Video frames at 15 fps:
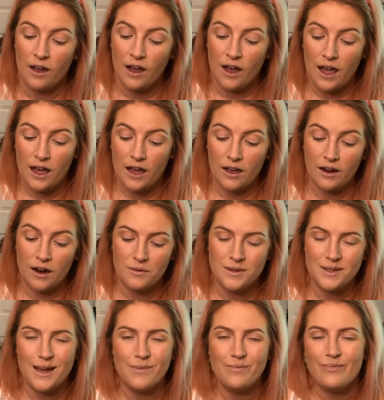and I was
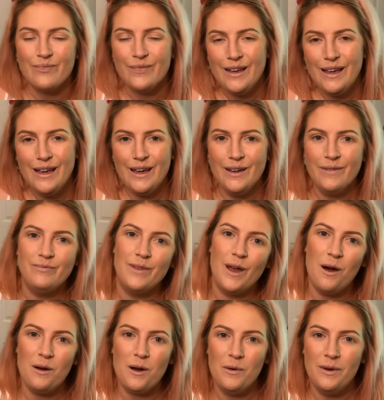like,
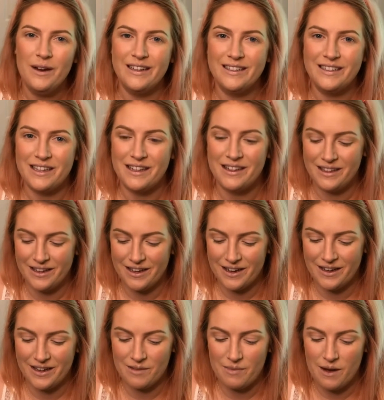I'll go into
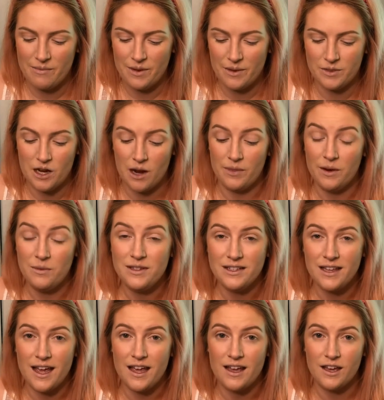the pop-up shop. There was
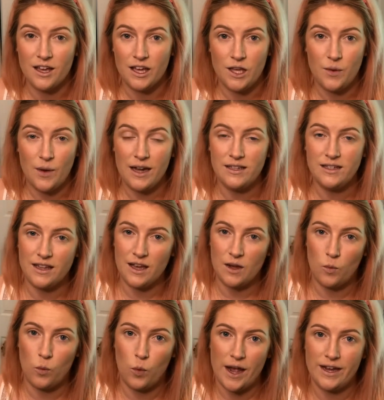like, you had to like
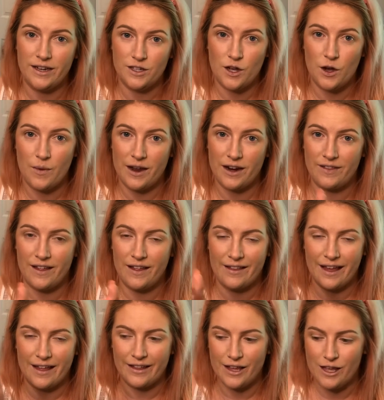wait to go in, and they
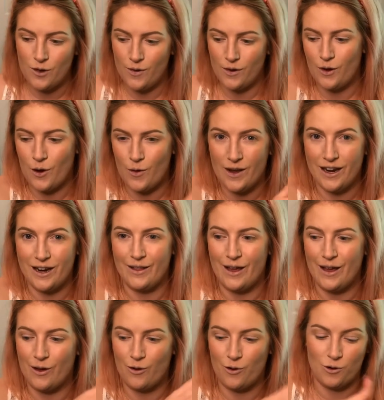like let you go in at
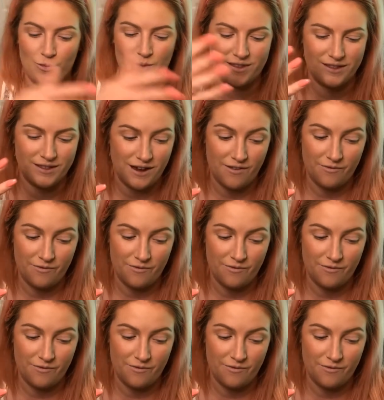like groups and stuff.